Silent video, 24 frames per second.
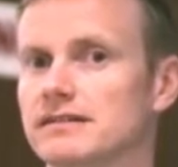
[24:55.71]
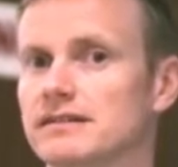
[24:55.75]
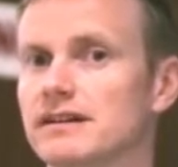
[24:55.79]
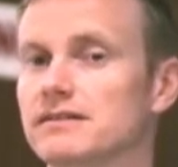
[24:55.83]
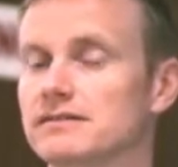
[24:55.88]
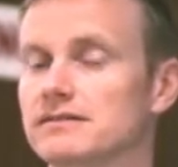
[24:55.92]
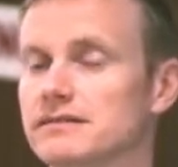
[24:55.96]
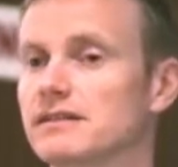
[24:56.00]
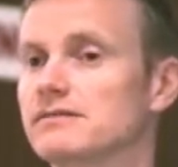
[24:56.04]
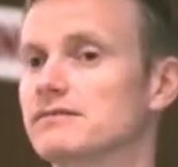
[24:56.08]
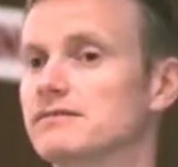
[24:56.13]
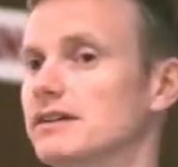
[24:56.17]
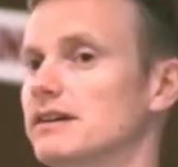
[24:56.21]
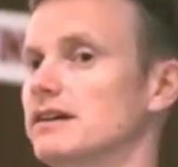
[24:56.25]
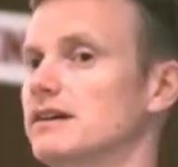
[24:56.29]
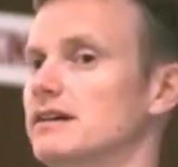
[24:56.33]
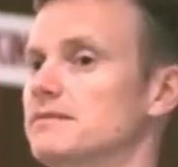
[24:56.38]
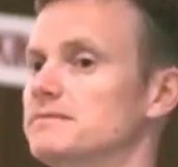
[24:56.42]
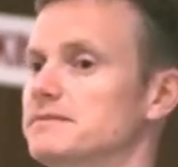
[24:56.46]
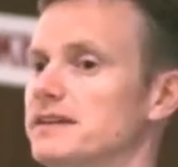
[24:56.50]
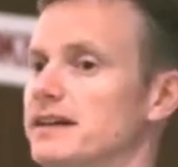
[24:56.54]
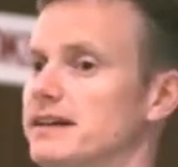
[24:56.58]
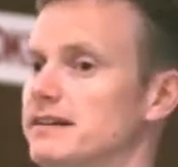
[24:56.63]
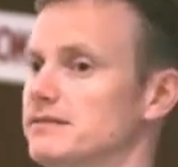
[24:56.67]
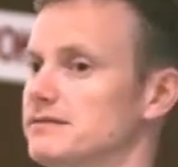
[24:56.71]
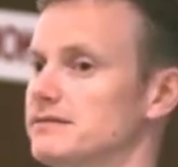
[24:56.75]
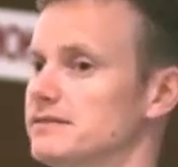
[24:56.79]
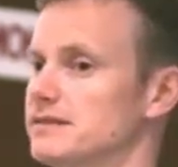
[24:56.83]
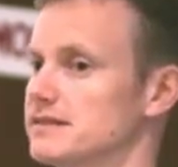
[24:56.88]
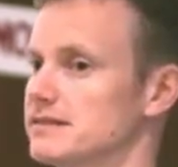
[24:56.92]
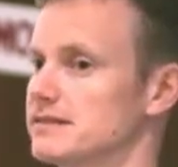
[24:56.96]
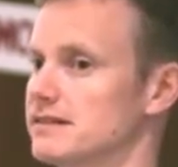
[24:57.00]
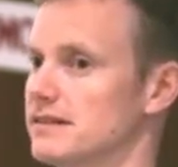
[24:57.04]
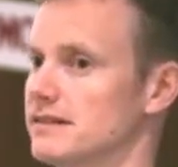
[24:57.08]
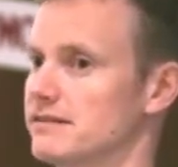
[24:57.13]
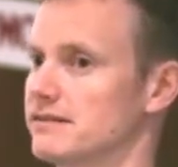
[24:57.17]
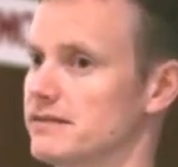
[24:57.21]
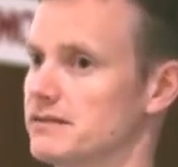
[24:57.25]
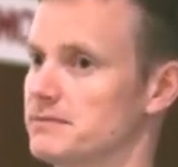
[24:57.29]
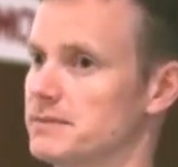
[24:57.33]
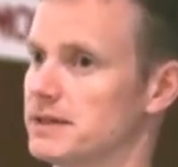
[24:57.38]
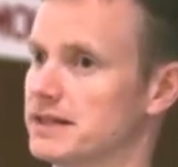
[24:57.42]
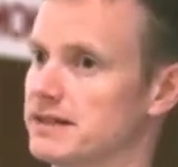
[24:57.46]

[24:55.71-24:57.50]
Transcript: run update on the server,